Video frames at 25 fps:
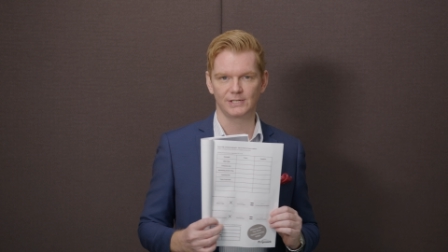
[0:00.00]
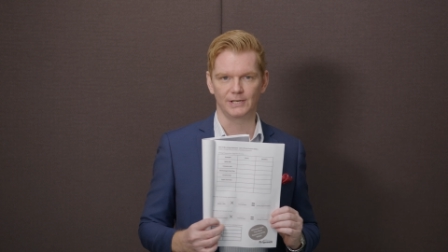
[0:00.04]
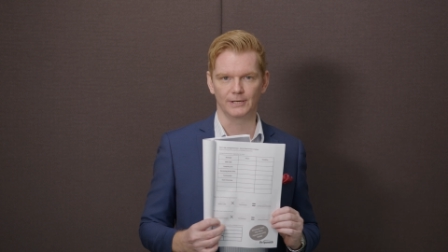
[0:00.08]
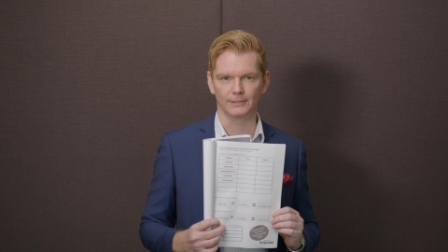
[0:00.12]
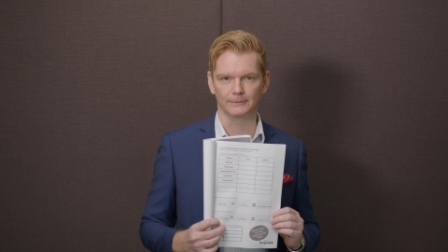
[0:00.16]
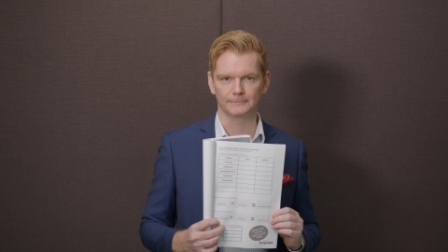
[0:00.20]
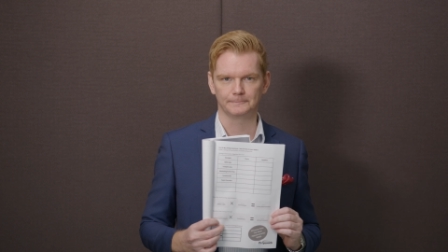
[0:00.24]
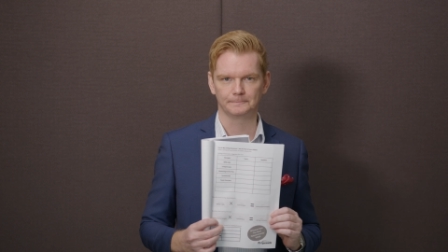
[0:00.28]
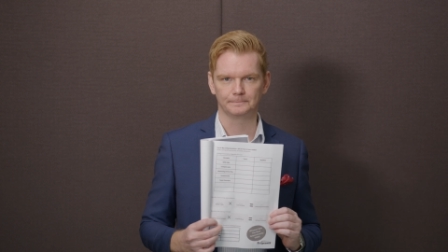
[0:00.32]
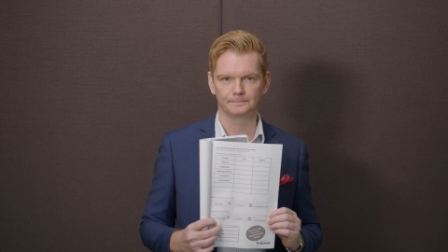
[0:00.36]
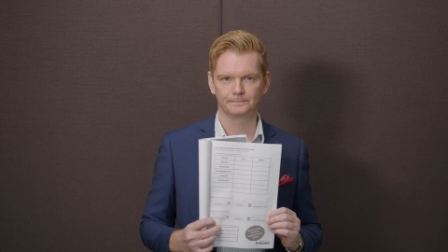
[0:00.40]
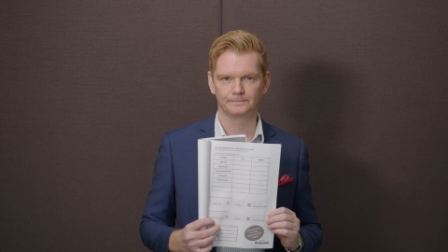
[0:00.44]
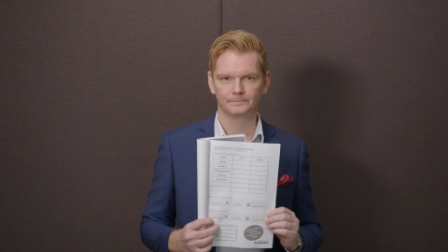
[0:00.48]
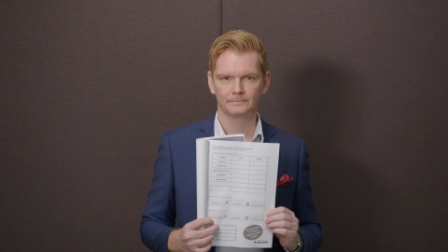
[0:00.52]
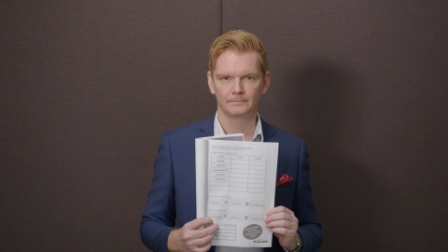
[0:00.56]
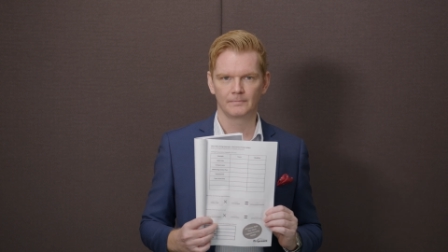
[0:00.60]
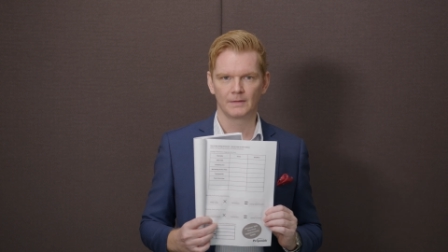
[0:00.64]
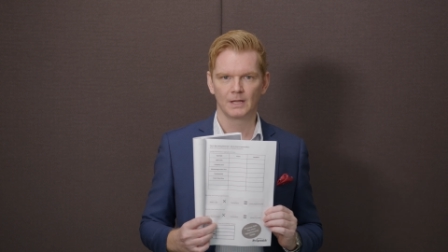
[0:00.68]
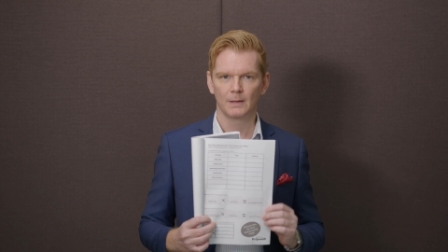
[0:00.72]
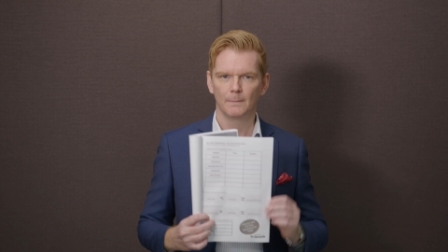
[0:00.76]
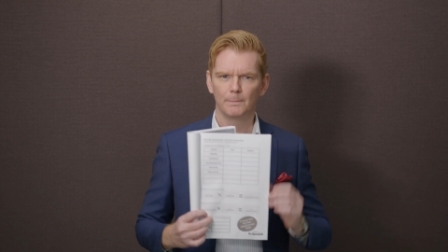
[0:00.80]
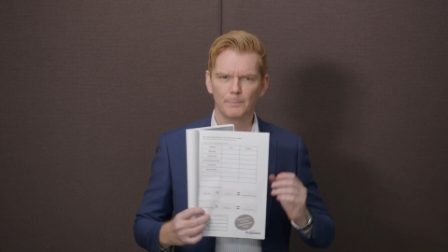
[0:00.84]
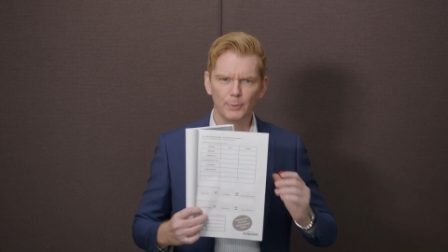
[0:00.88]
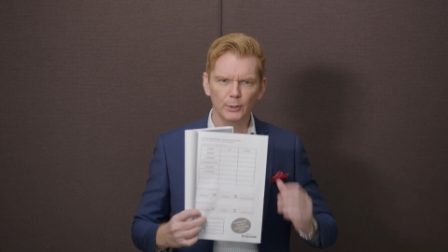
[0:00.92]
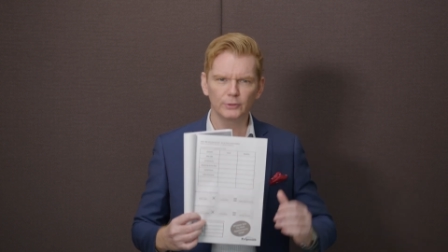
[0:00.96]
year.
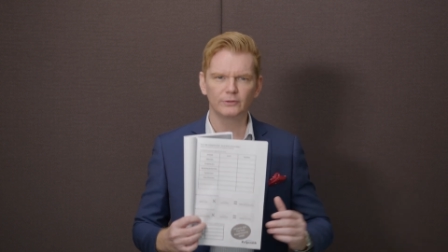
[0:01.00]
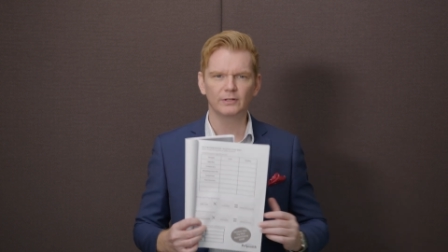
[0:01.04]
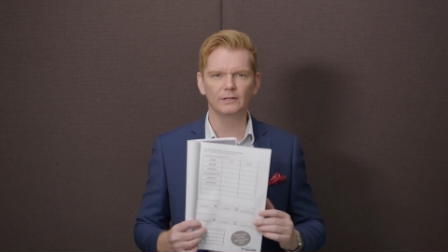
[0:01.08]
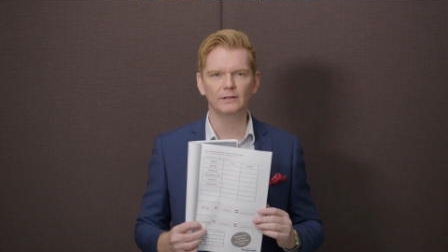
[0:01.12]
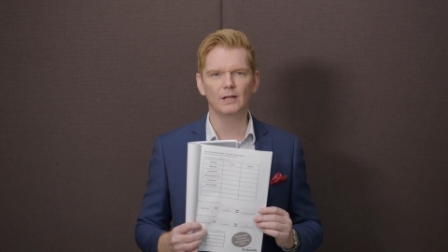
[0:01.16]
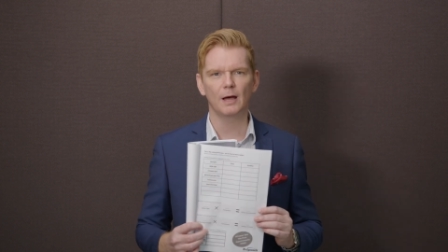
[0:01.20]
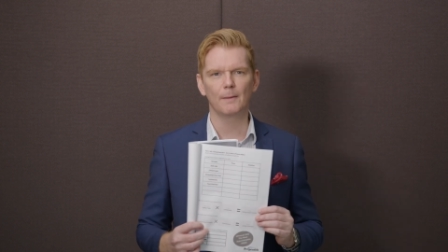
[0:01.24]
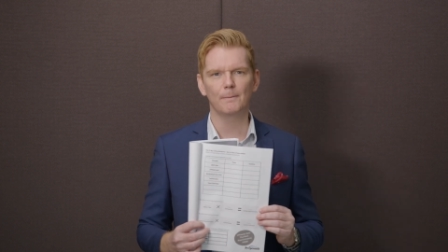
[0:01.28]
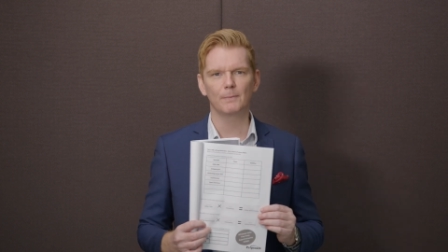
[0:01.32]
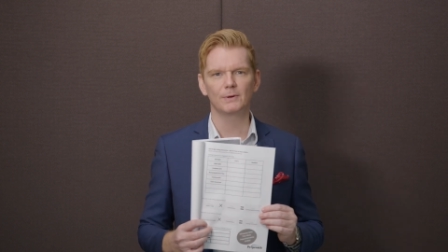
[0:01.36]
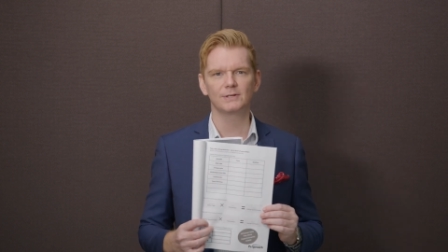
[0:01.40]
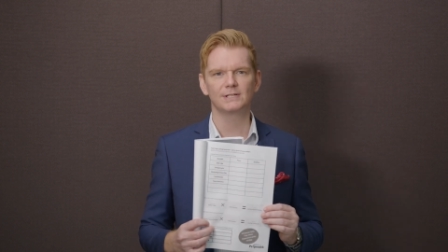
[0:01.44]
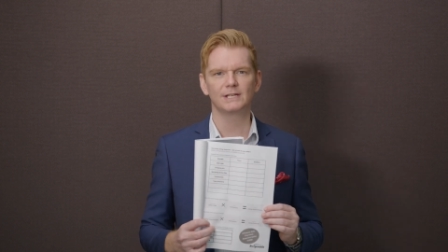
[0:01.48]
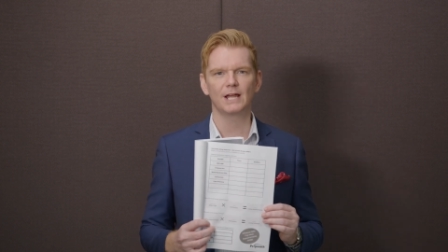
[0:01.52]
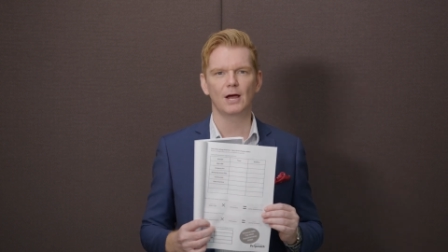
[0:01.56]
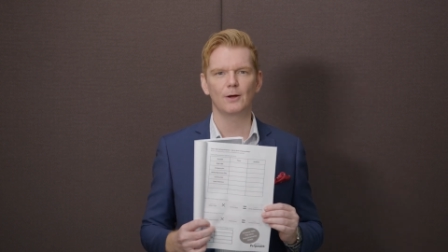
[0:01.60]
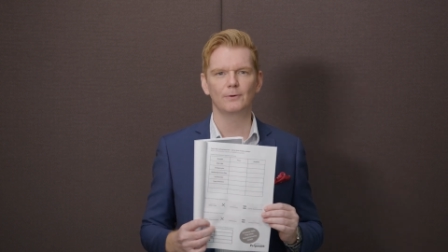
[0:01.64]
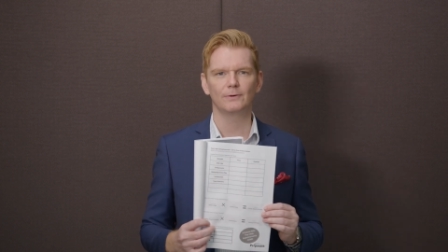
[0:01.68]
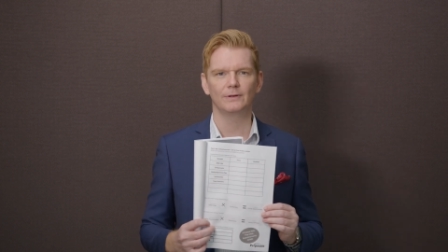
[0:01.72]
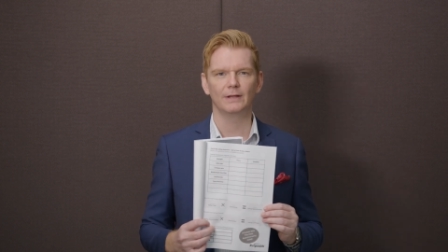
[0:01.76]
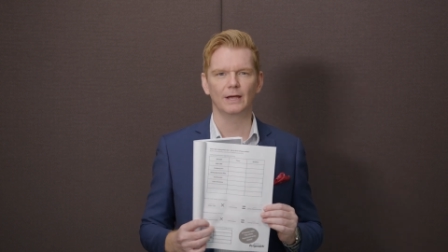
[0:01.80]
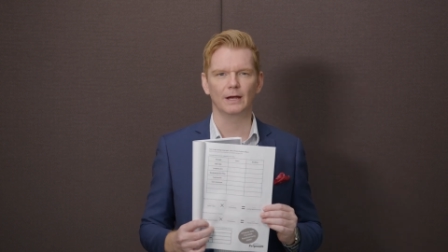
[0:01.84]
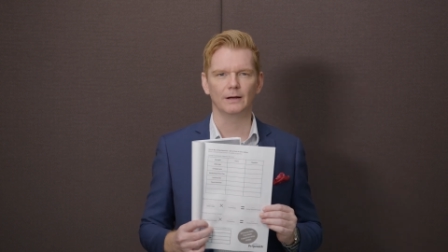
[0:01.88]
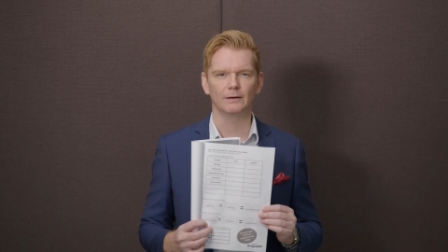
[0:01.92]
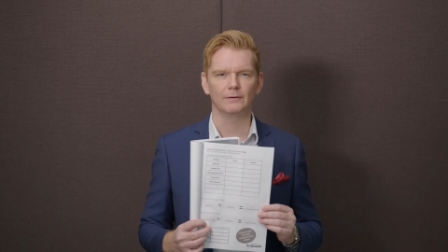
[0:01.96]
Put the numbers
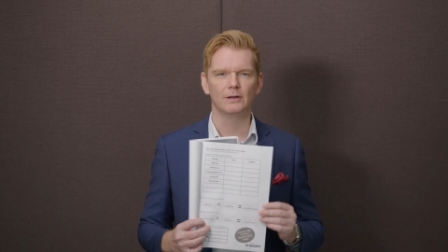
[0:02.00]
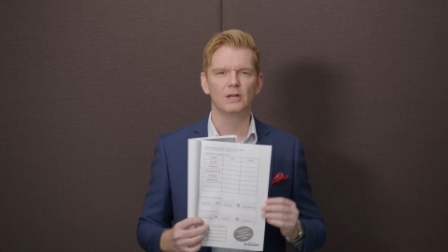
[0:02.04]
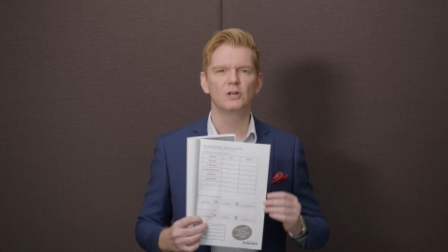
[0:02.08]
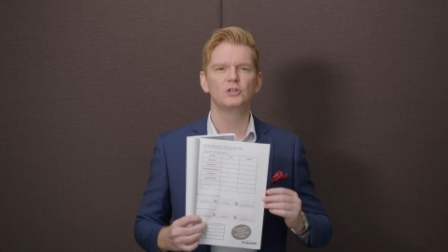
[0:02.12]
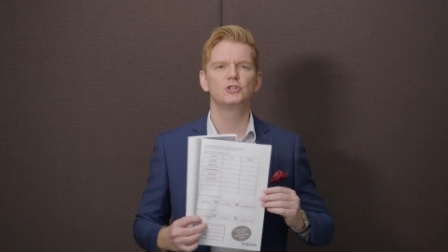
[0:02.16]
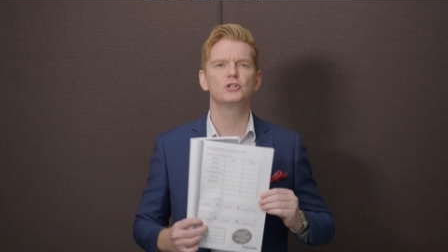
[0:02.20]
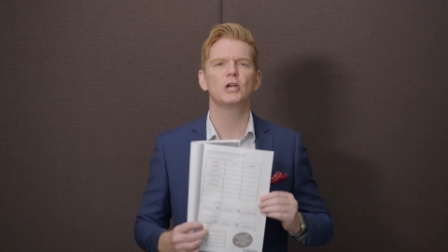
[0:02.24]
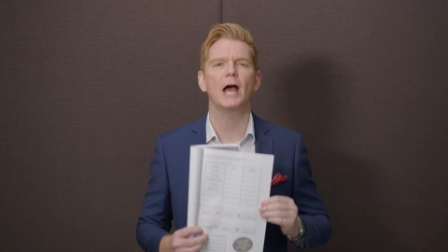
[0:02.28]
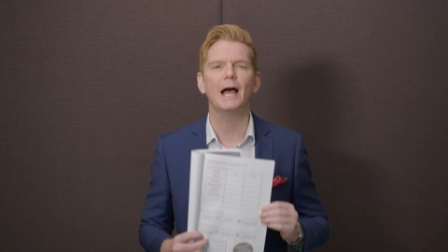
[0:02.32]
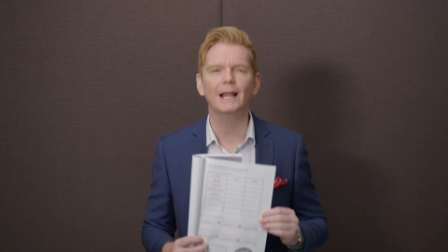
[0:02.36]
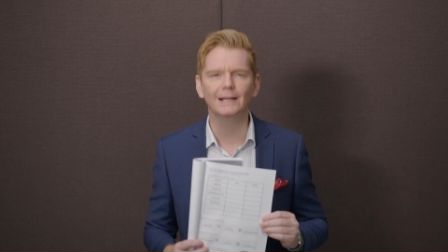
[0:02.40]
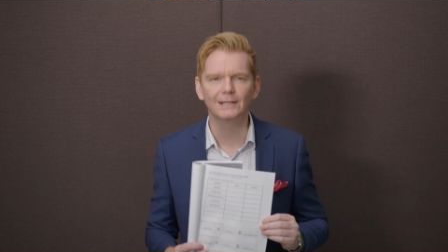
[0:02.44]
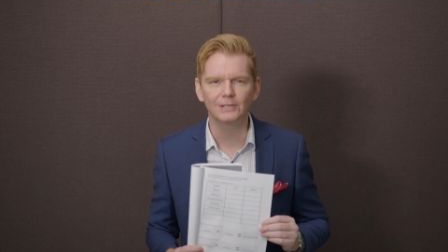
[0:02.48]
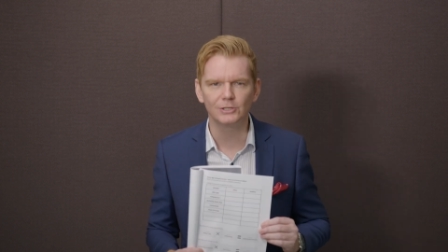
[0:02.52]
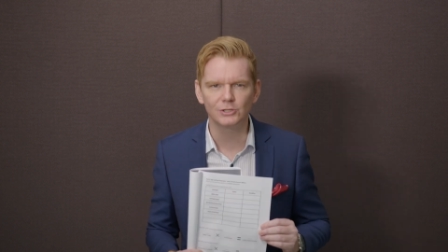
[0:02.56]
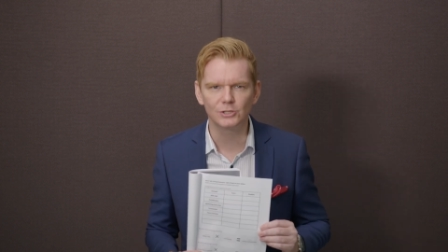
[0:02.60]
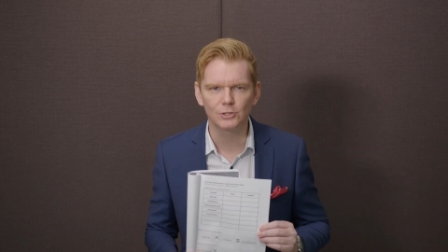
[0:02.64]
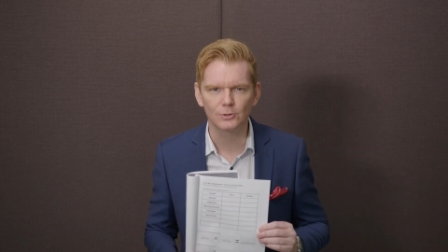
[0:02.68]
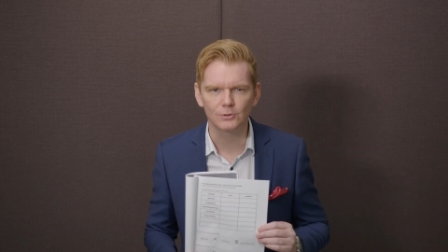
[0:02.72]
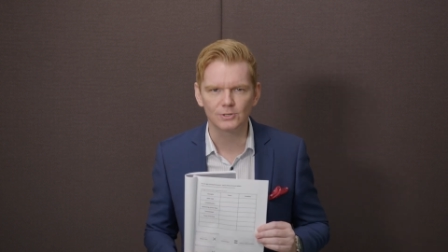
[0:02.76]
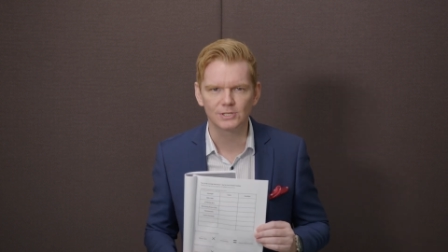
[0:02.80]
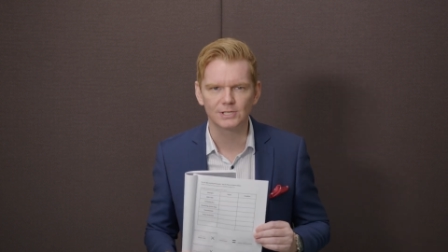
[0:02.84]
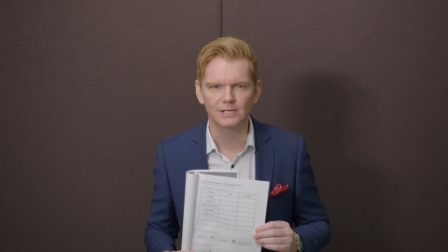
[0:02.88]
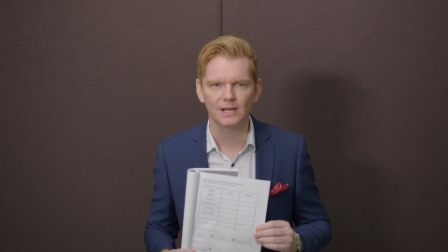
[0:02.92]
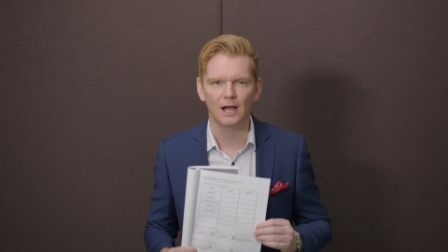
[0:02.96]
down there, challenge
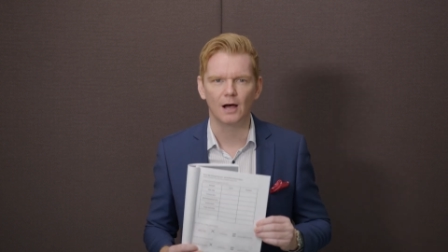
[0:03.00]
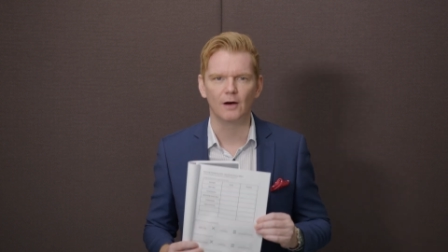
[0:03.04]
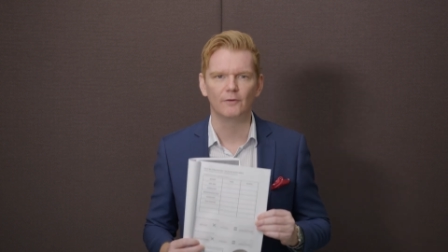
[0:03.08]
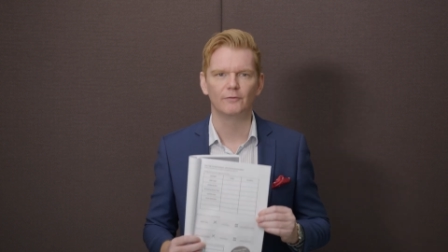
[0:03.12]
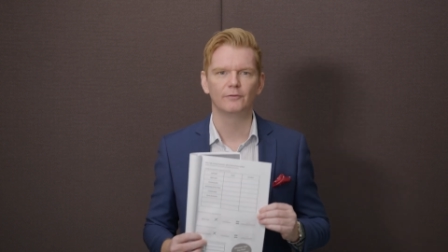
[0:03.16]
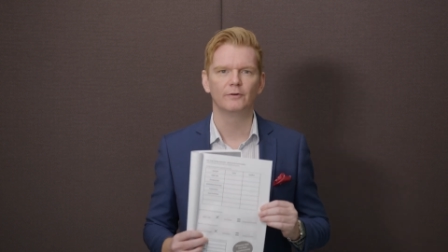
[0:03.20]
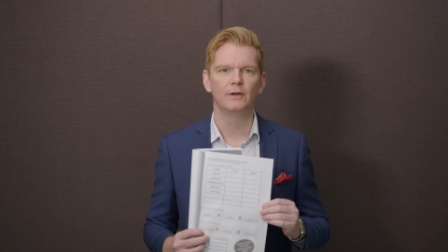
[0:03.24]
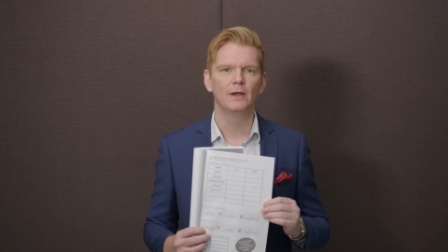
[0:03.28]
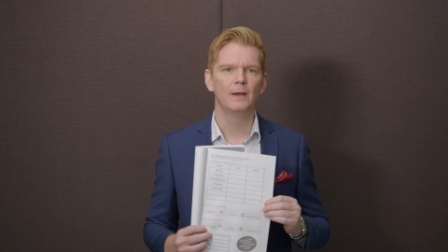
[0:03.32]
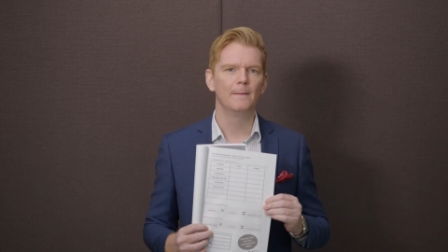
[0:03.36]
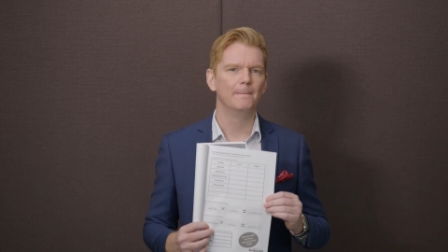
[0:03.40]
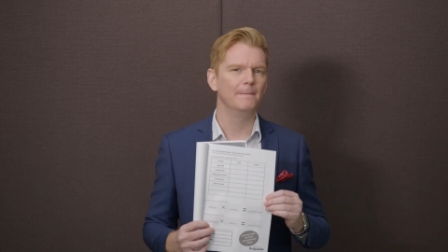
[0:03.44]
yourself,